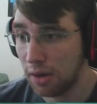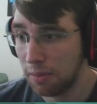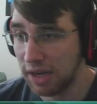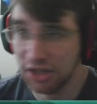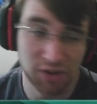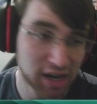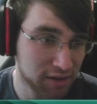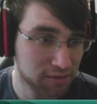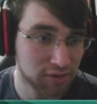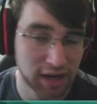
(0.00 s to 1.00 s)
Ace
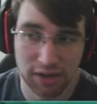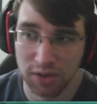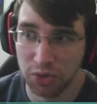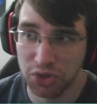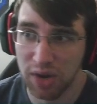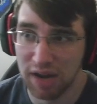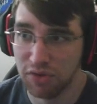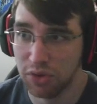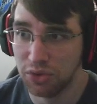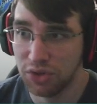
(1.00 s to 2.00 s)
Rack, right? And then once you have
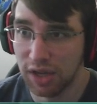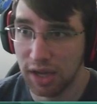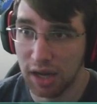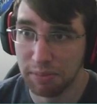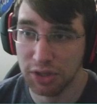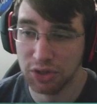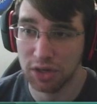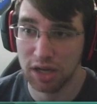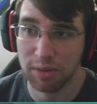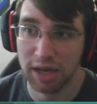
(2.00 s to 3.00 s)
those plus
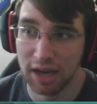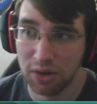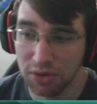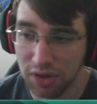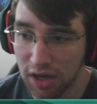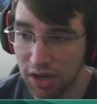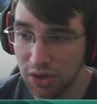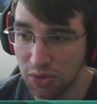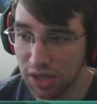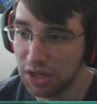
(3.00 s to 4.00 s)
Kodama out,
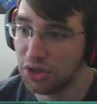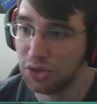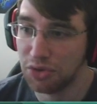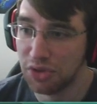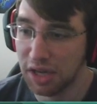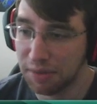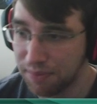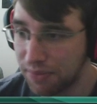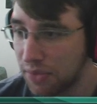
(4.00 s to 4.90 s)
you can do your thing.